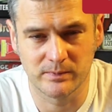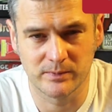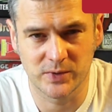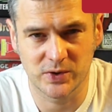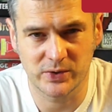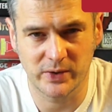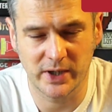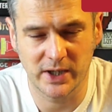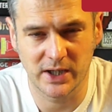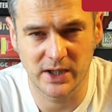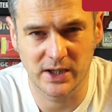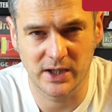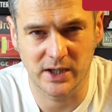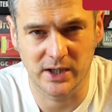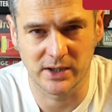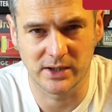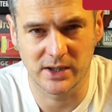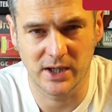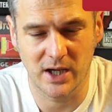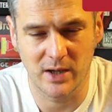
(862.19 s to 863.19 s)
trading
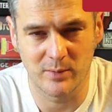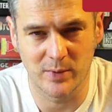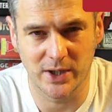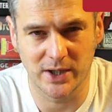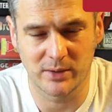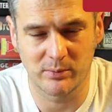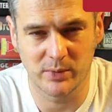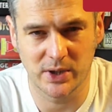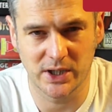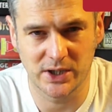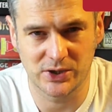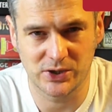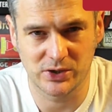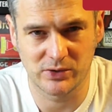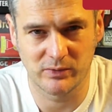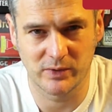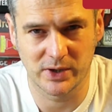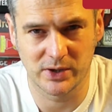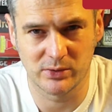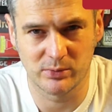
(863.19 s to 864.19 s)
card game like Magic
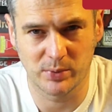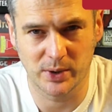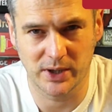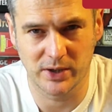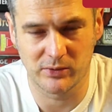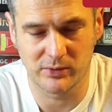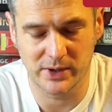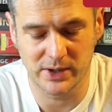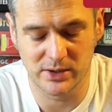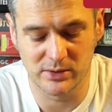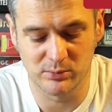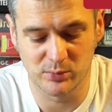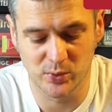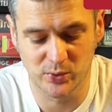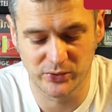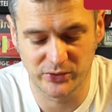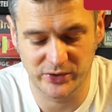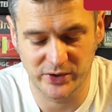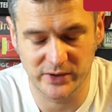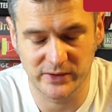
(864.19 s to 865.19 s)
where you buy random
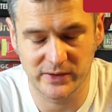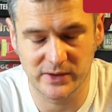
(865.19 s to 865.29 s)
boosters.